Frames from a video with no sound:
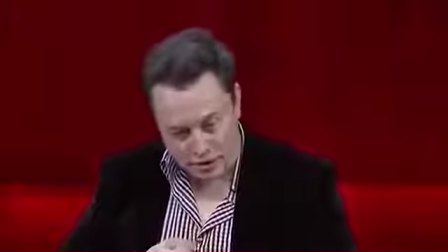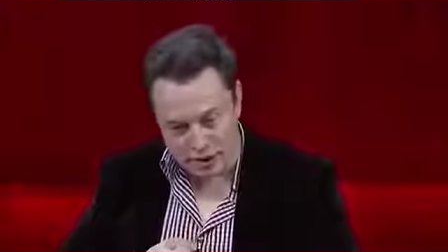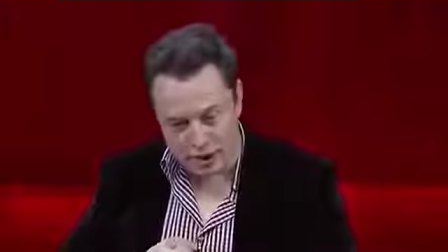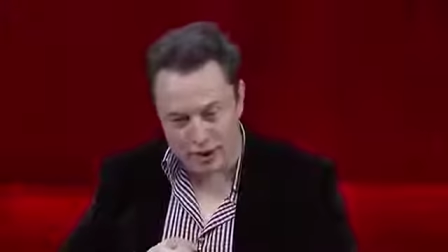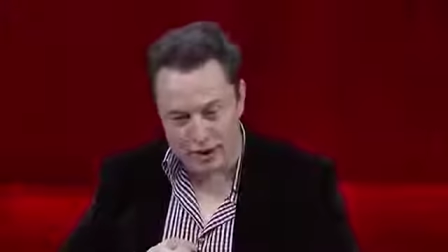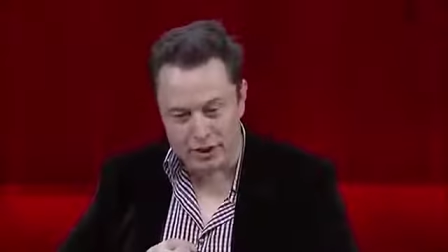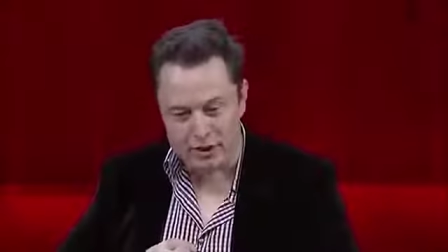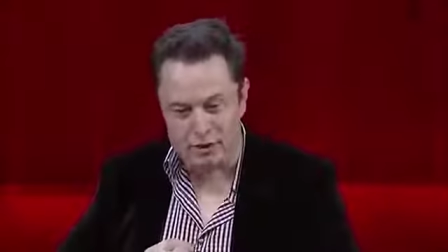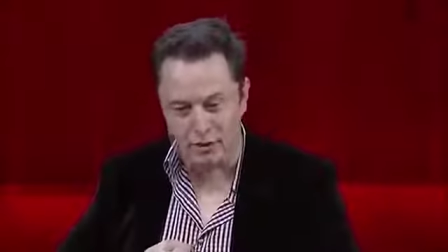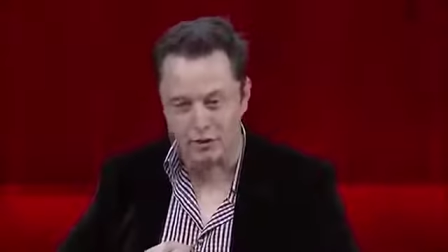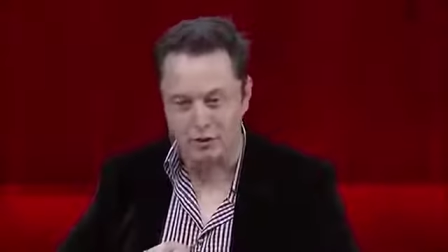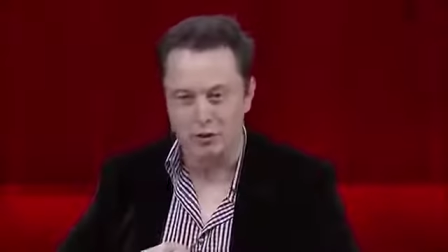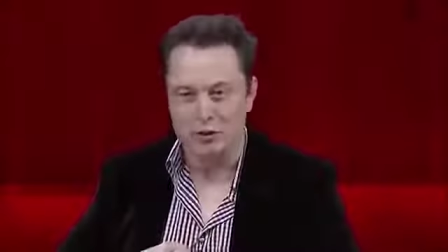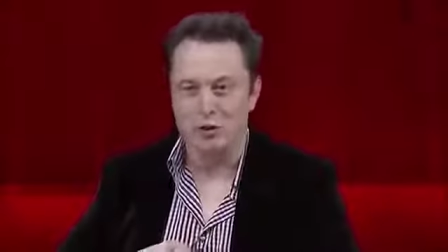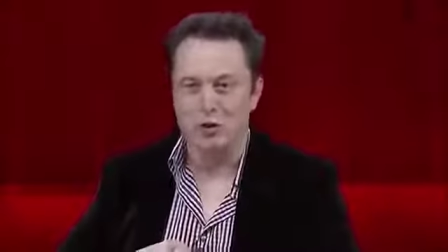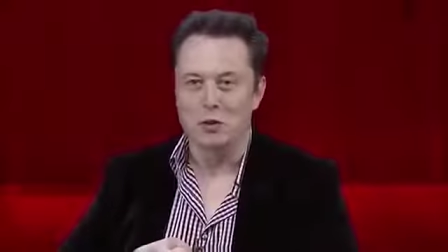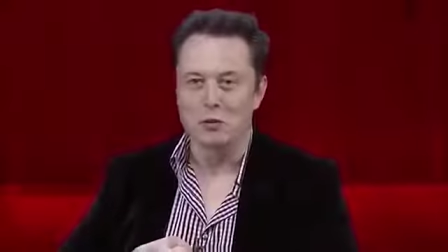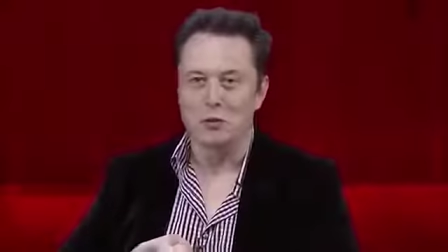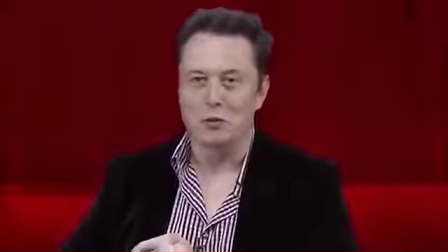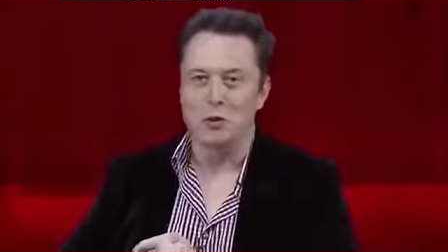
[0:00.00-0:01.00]
like in
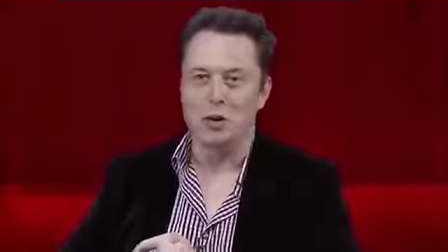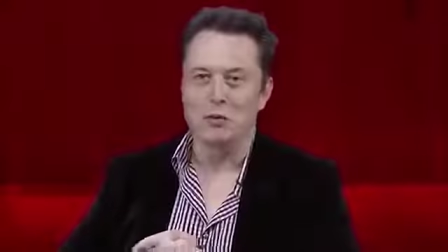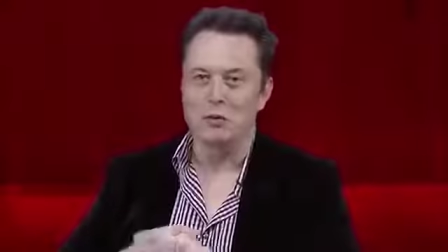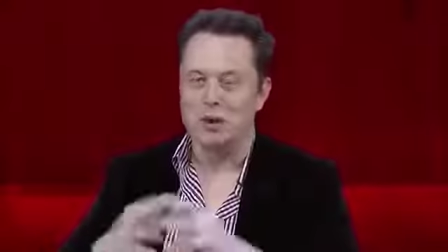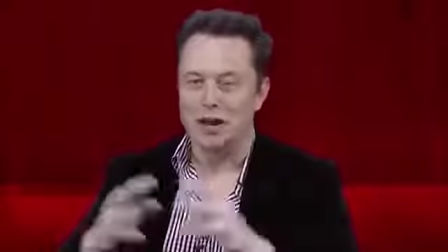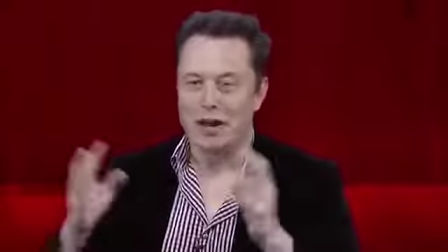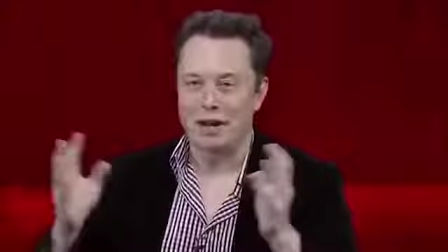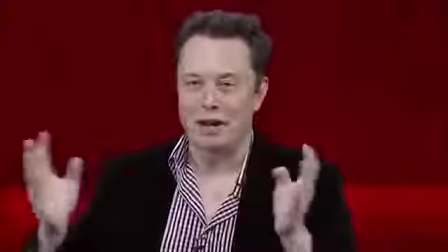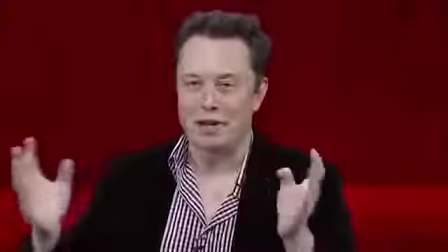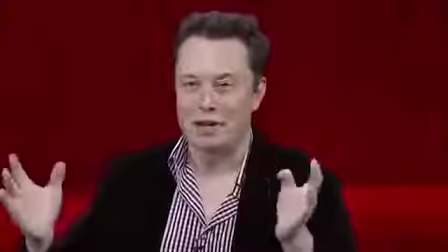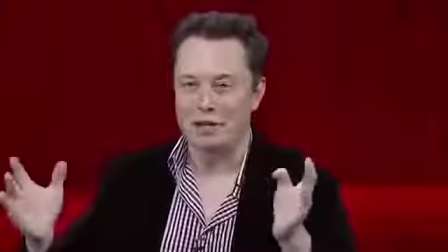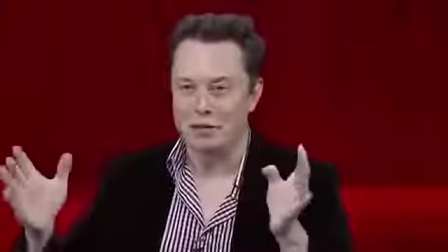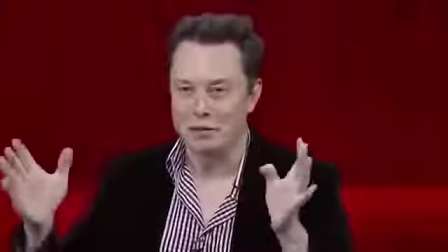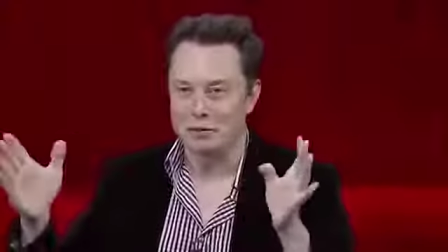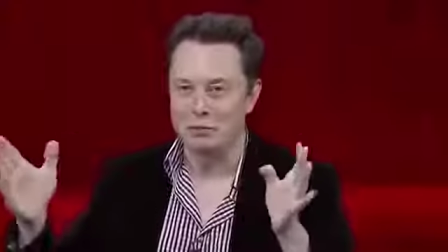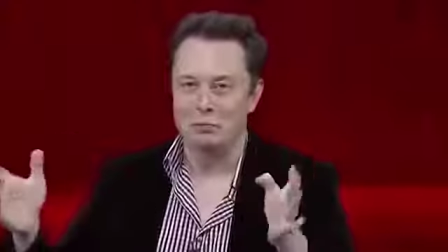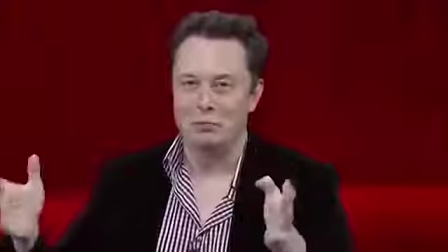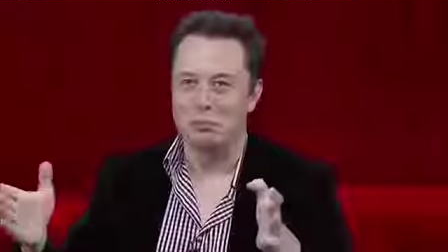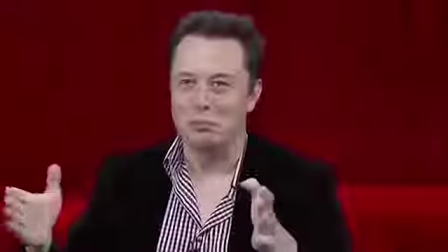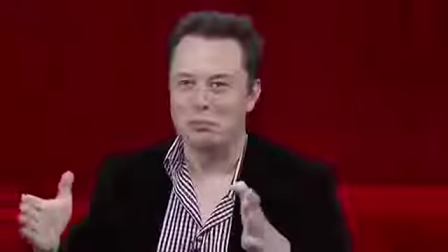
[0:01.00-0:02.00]

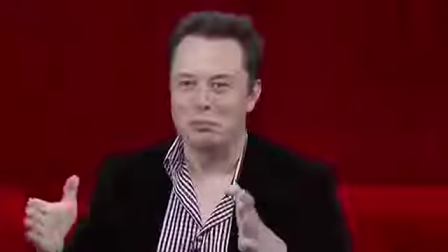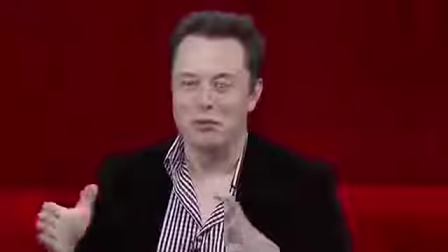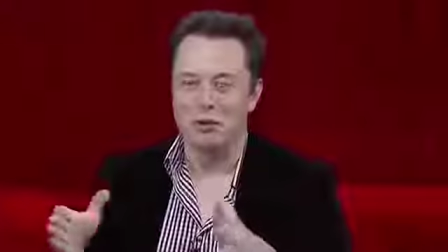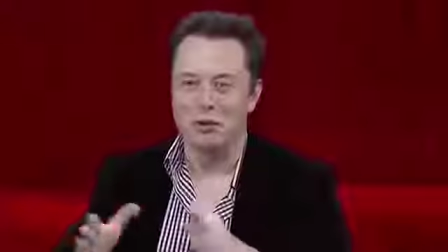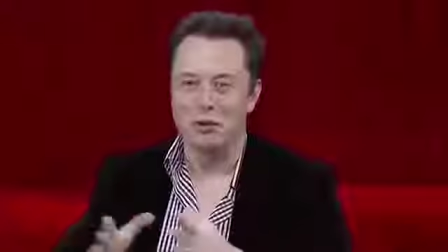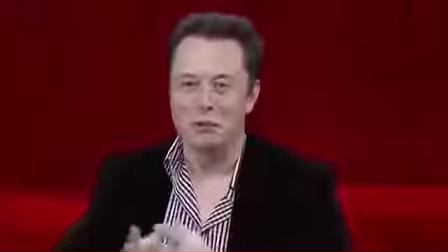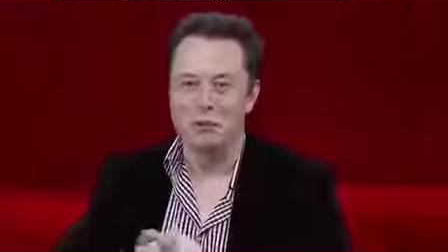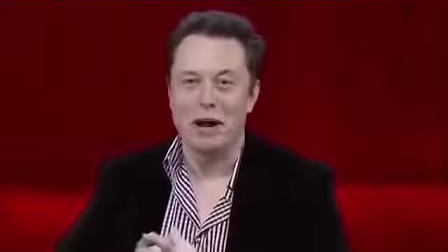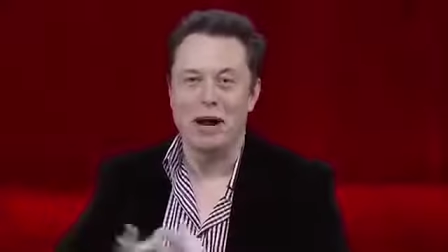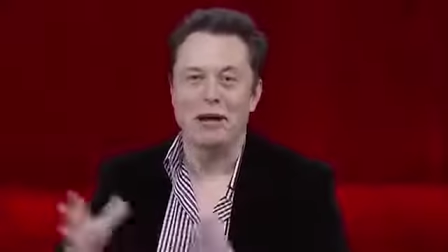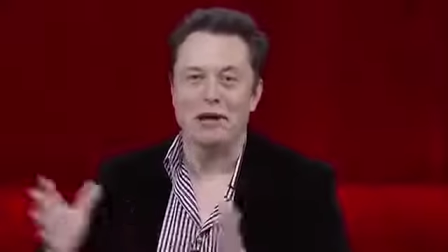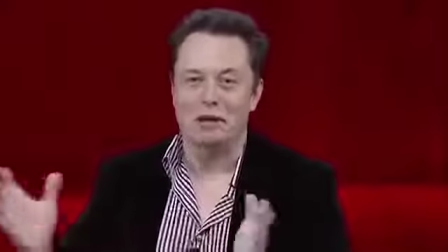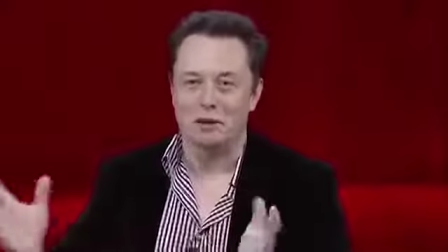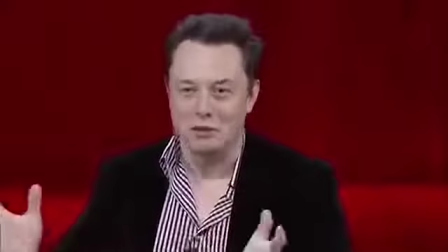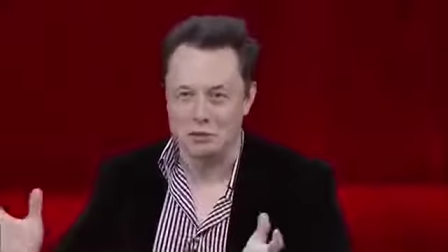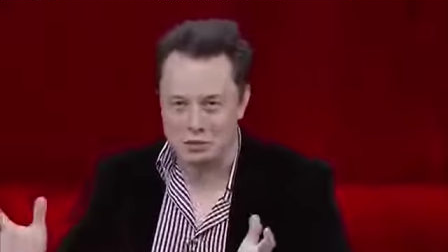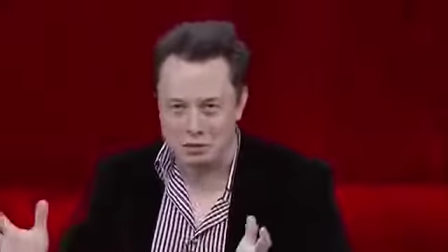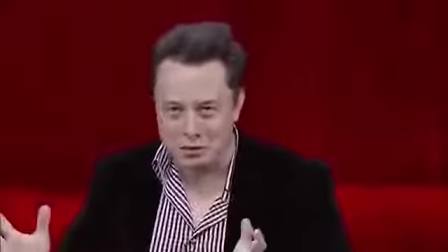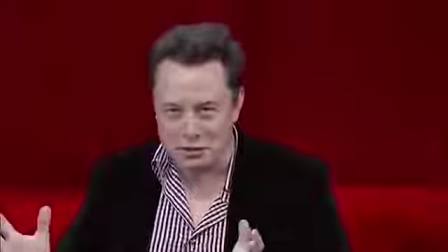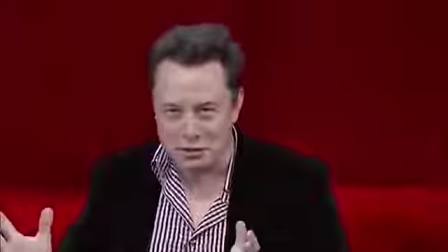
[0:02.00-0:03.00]
prepackaged, you know,
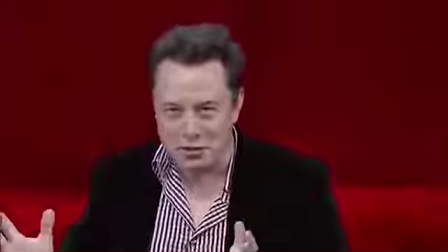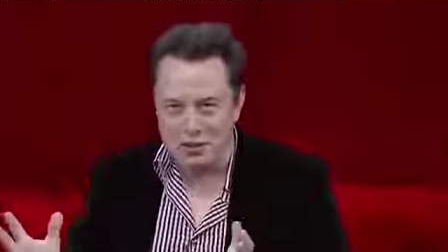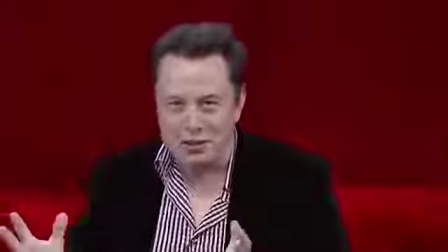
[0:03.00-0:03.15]
pallets,